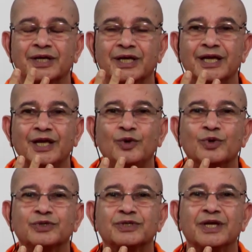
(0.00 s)
He
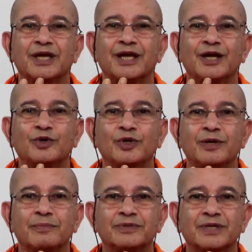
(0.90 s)
looks into
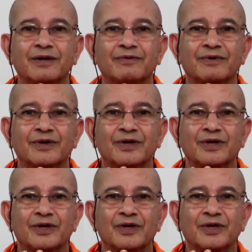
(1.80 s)
himself.
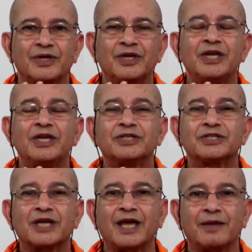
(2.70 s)
Each
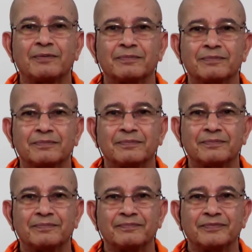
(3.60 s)
time
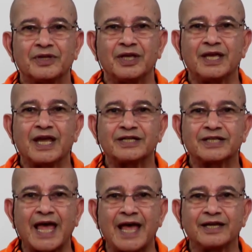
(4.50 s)
he gets
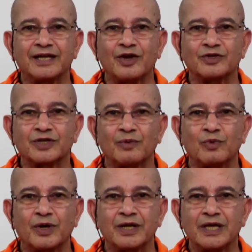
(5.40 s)
angry on
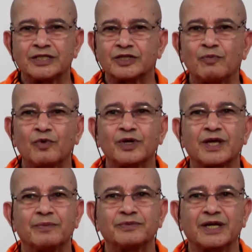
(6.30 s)
someone
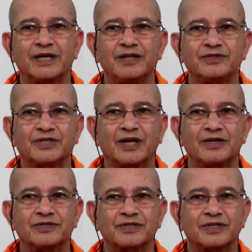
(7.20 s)
comes and
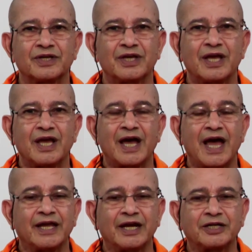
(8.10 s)
insults, I
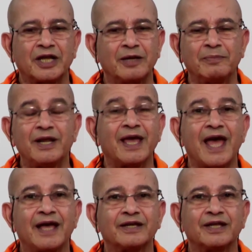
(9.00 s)
get terribly
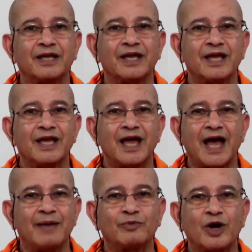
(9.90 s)
angry. I
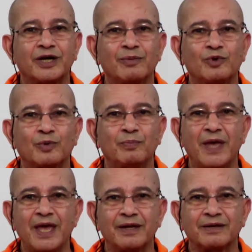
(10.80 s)
am not able to
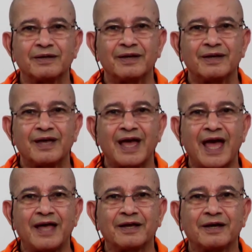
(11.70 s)
bear
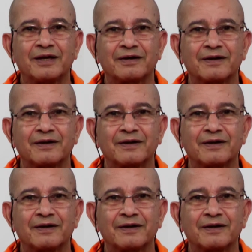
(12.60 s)
anger.